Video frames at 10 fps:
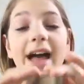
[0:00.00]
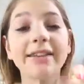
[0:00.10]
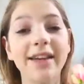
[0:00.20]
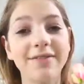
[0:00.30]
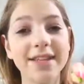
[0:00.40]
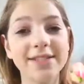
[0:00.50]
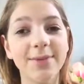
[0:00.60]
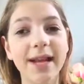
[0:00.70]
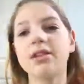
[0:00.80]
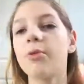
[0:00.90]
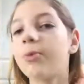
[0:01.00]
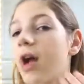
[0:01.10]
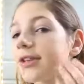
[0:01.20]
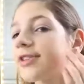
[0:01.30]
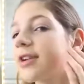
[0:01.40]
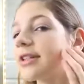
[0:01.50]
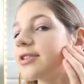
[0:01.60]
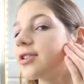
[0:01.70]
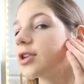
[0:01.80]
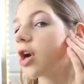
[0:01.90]
I love this one. So bronzer
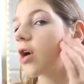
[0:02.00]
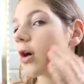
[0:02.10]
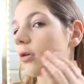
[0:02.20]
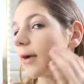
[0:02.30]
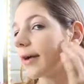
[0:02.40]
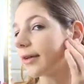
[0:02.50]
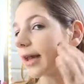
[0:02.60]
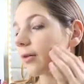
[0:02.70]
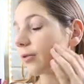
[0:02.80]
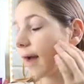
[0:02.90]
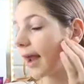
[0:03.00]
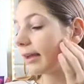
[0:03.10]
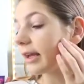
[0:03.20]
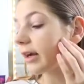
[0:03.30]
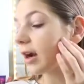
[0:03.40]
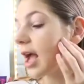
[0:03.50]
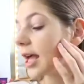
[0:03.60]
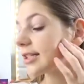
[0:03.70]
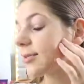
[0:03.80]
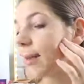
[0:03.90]
is to go around like right here
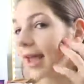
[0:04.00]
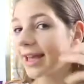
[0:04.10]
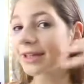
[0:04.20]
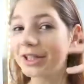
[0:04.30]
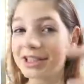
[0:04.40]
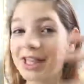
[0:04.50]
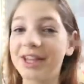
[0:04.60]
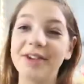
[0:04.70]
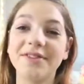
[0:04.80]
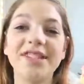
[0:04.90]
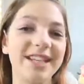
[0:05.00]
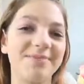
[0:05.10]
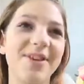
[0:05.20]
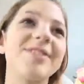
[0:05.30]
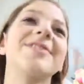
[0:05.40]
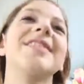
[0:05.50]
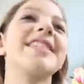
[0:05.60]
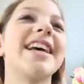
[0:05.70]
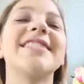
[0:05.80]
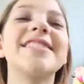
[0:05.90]
to make it look like you have cheekbones,
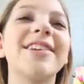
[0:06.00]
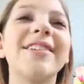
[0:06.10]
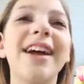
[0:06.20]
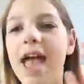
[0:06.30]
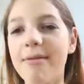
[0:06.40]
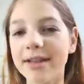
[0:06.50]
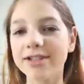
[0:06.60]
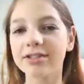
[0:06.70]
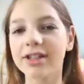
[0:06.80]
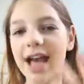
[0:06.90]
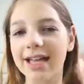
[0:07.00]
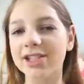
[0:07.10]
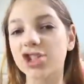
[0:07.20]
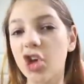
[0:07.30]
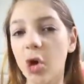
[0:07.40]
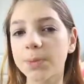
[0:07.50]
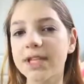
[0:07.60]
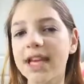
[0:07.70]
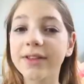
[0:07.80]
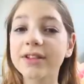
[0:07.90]
which sounds so weird. It makes you look kind of
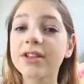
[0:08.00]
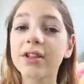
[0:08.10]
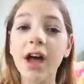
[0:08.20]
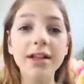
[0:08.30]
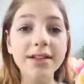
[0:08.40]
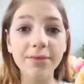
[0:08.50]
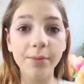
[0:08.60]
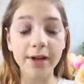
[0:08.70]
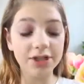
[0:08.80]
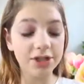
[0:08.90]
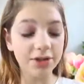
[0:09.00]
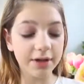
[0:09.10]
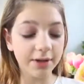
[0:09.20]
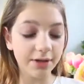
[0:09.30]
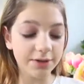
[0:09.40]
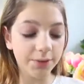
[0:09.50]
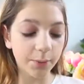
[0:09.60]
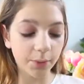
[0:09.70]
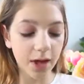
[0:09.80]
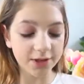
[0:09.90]
sculpted. And there's a lot of different brushes you can use
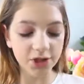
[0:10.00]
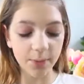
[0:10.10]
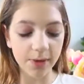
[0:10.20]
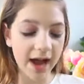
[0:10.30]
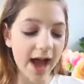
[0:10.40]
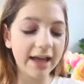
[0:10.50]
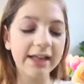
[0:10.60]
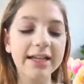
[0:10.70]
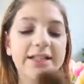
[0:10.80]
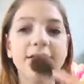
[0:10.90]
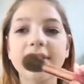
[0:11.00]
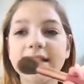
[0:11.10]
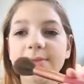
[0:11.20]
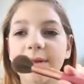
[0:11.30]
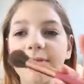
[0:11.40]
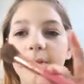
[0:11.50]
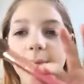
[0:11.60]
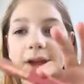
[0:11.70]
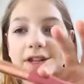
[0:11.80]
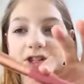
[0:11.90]
for bronzer, but I like to use this one
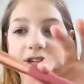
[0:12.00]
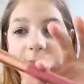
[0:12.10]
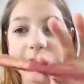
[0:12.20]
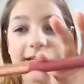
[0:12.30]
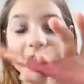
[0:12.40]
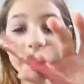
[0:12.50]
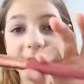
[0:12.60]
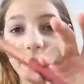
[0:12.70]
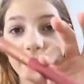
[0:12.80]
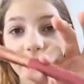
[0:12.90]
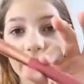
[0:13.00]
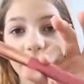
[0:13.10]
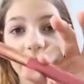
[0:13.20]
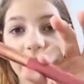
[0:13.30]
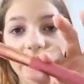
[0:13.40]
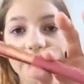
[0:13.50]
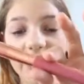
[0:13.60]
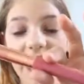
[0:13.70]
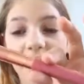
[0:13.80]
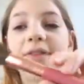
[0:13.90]
from BH Cosmetics. It's my Ray Ray
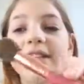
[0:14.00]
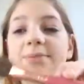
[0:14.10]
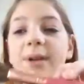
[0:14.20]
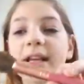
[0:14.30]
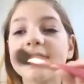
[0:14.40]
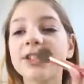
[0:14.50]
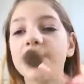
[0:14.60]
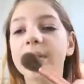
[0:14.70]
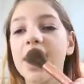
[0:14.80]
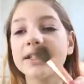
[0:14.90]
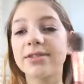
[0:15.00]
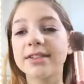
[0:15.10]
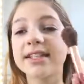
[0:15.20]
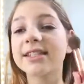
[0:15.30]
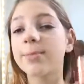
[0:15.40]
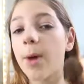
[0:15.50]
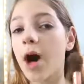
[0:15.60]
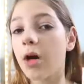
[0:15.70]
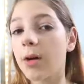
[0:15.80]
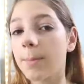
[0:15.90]
collab. This one is super nice, so it's a
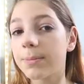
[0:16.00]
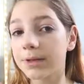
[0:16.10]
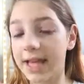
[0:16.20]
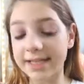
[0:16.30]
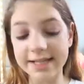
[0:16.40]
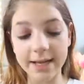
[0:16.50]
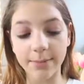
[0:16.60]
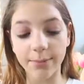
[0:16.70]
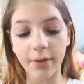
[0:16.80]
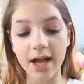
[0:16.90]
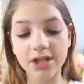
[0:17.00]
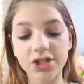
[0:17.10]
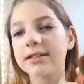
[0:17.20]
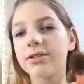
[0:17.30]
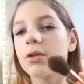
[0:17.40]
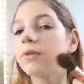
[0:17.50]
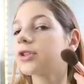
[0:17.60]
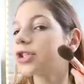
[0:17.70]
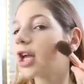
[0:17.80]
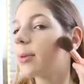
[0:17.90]
small blending brush. It's an
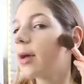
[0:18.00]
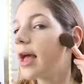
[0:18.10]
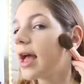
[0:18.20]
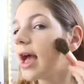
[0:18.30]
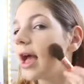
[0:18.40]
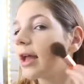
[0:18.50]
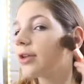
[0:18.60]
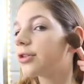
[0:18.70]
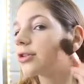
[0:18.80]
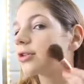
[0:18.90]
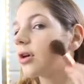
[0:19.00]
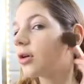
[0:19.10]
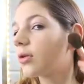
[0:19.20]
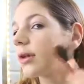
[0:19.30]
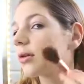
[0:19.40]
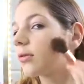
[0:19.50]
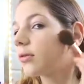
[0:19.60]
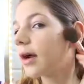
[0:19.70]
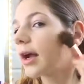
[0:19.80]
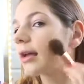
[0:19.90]
oval shape, and you just go like
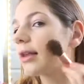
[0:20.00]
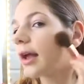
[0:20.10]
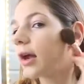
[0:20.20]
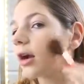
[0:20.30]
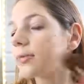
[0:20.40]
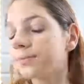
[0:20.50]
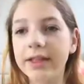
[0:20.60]
right there.